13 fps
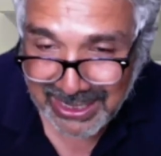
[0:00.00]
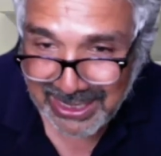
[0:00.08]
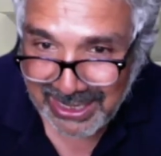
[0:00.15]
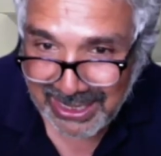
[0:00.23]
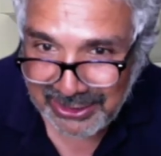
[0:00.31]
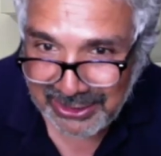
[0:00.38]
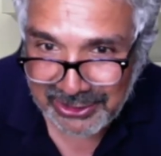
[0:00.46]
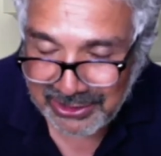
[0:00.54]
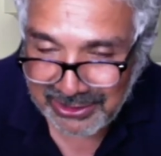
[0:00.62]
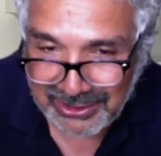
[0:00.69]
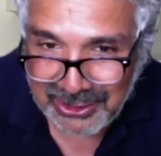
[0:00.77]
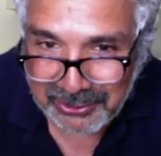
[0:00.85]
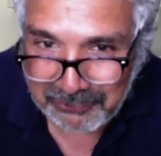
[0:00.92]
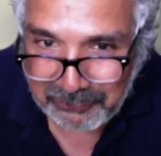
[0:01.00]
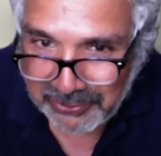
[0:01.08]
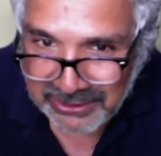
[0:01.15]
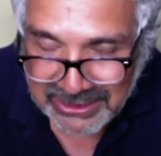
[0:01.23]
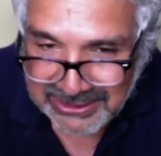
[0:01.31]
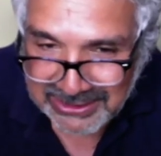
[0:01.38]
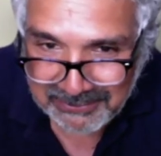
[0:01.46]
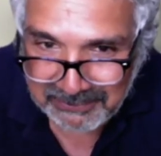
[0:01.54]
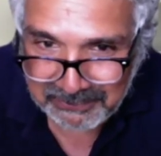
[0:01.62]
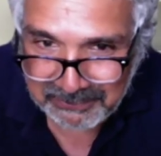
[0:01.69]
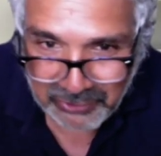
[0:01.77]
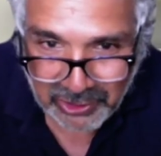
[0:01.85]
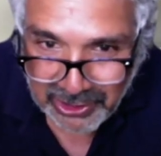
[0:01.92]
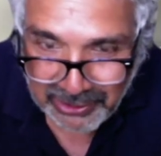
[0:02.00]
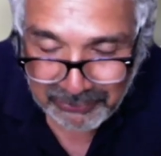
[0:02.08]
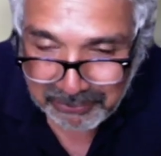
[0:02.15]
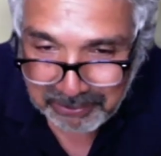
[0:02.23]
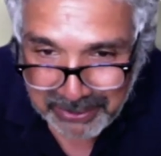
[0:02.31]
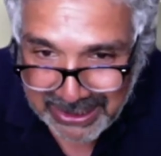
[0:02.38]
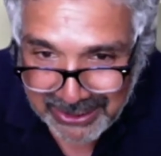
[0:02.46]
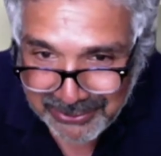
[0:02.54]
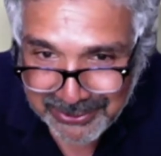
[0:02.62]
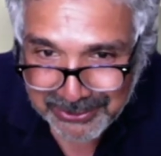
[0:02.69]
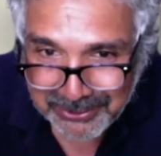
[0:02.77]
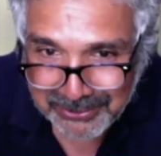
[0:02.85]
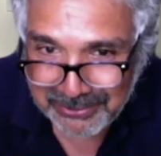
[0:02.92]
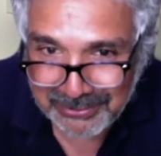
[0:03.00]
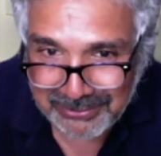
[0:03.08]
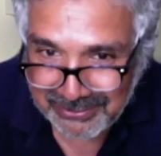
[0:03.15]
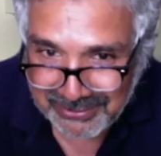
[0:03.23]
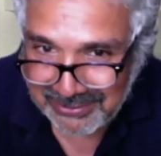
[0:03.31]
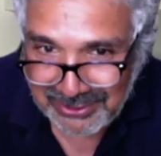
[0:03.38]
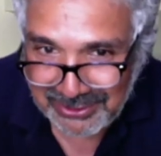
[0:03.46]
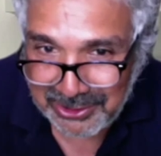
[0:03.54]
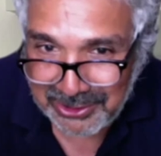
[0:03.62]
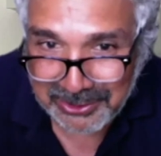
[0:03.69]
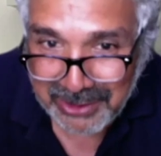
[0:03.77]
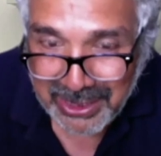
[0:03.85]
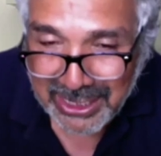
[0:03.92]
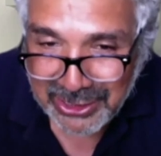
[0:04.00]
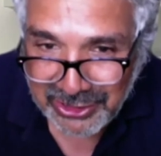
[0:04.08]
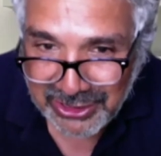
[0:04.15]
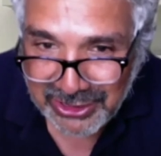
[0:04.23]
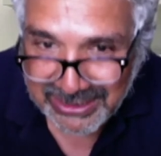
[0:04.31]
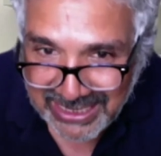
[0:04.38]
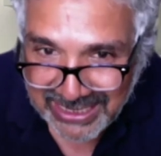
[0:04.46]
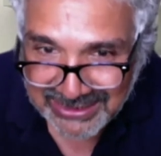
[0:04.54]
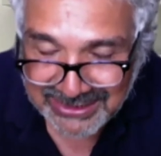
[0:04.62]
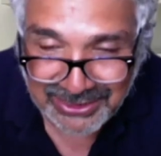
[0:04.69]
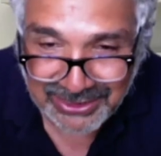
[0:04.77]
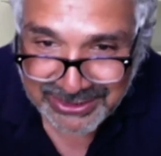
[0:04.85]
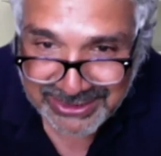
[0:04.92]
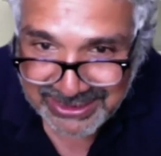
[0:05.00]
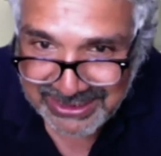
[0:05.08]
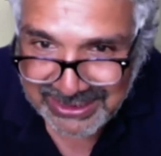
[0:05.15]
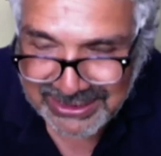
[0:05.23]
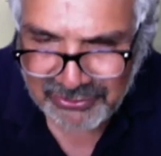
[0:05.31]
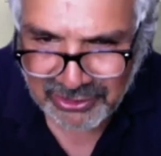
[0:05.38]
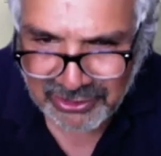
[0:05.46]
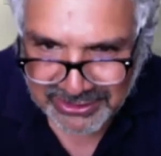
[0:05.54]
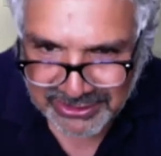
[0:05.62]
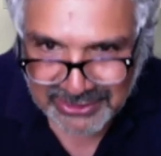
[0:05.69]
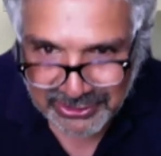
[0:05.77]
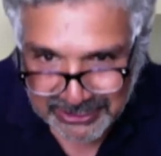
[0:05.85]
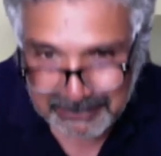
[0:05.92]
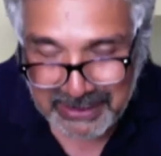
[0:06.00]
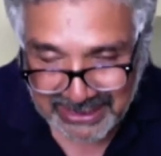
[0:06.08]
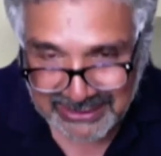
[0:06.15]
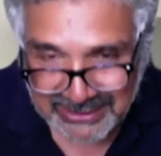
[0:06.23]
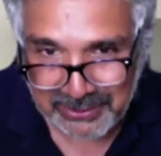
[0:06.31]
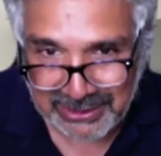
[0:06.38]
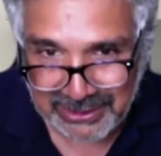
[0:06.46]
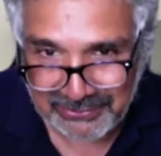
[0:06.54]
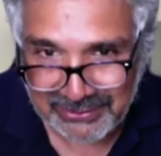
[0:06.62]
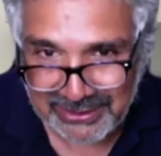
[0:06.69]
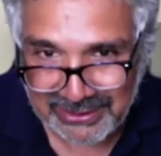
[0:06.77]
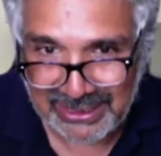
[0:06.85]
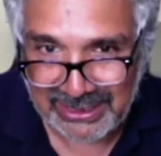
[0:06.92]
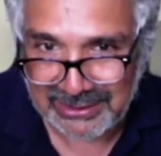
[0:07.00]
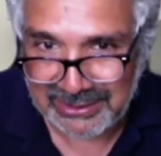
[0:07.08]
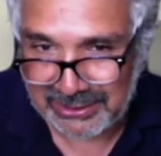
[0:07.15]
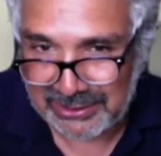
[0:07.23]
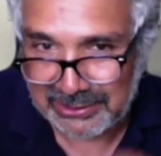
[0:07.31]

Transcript: you can, you know, for just a five pounds or, you know, you could get started, and they've got starter packs as well, haven't they? And, and